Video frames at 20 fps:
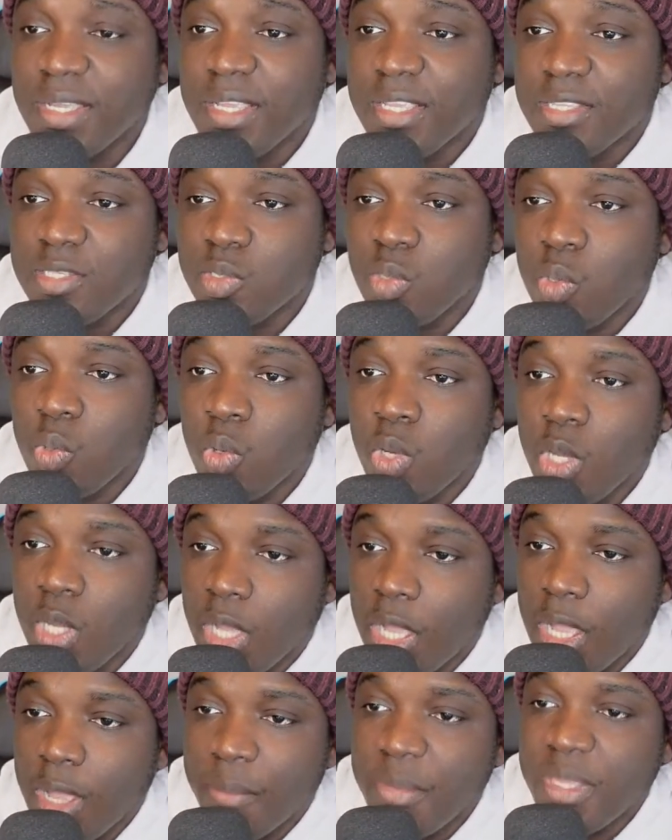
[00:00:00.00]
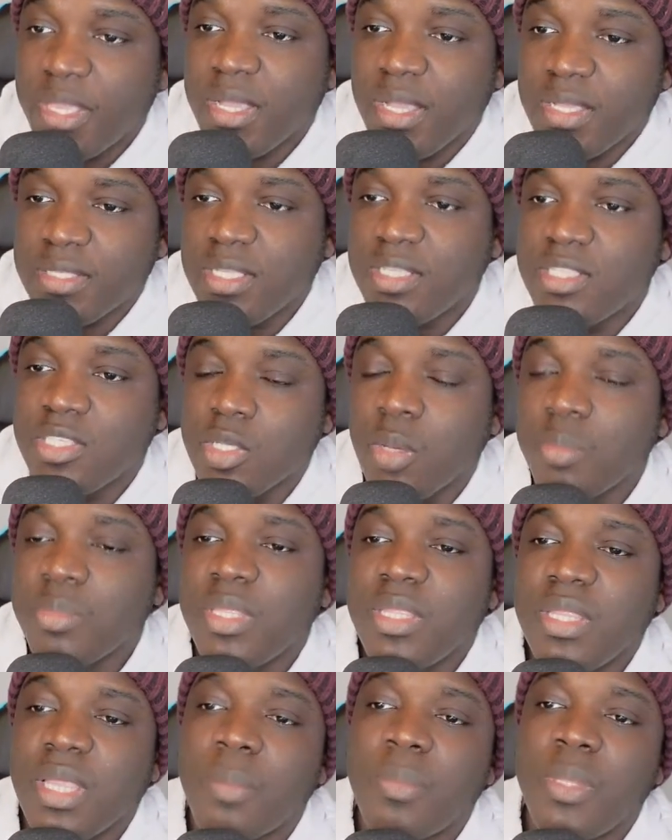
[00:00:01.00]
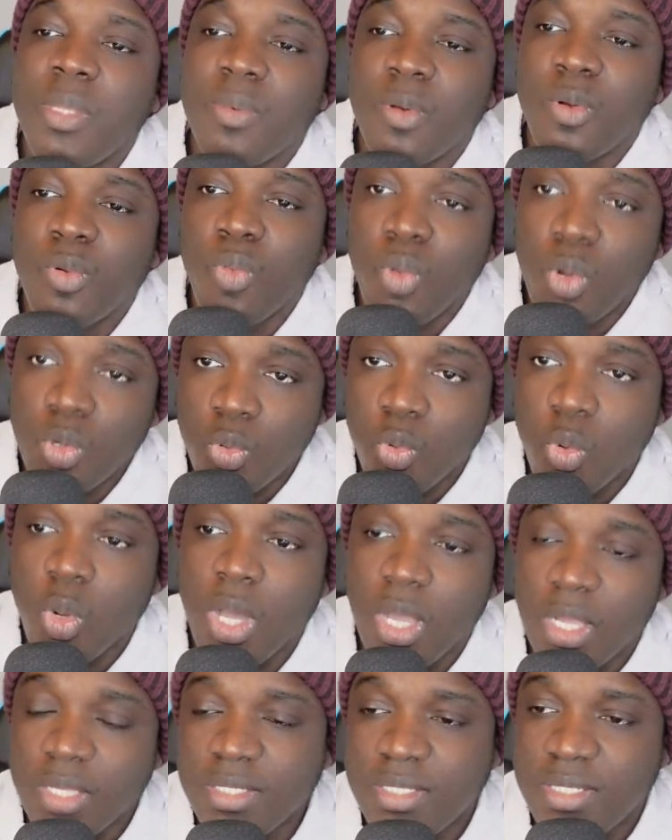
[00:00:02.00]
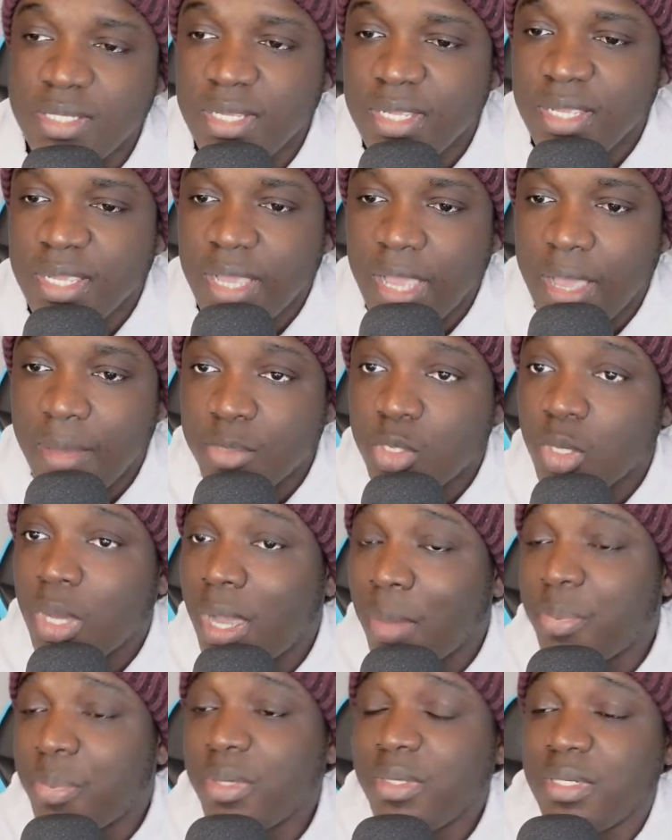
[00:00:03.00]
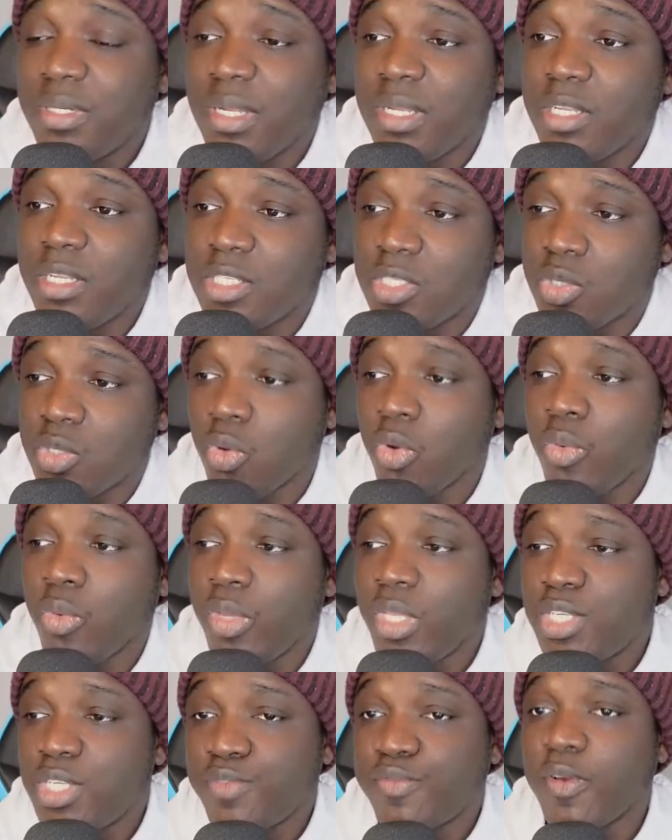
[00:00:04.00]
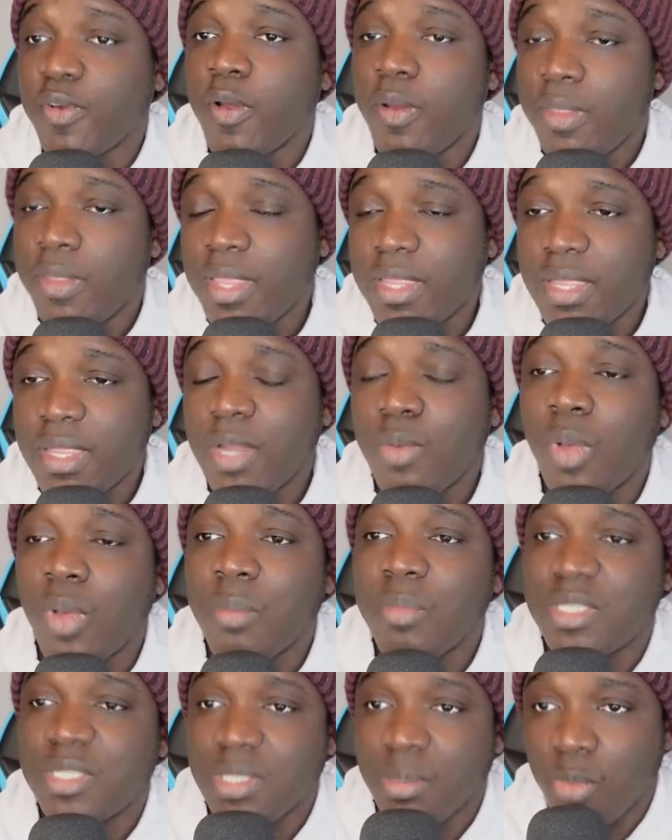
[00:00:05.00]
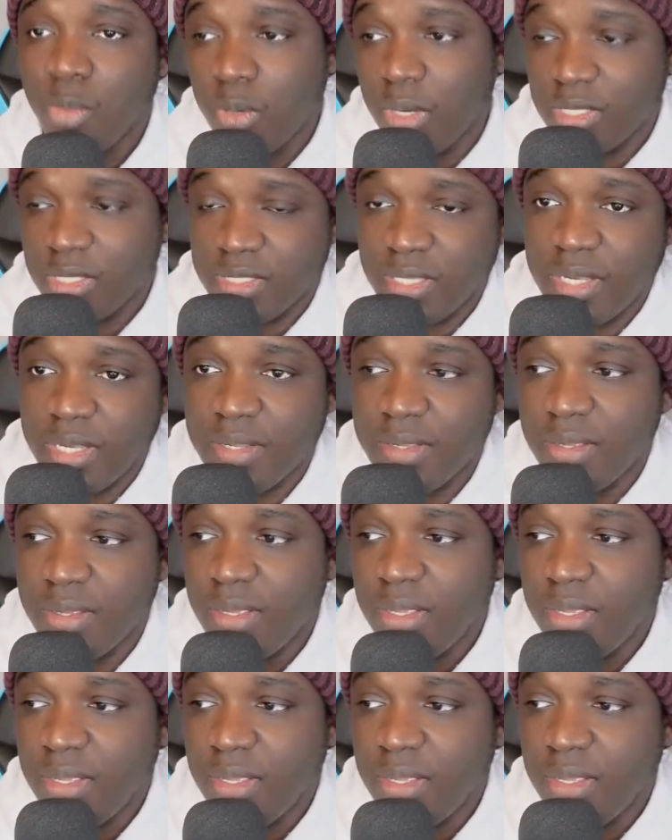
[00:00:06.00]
So because it's something that people would want to happen, the story reached further than what Mr. Butler said.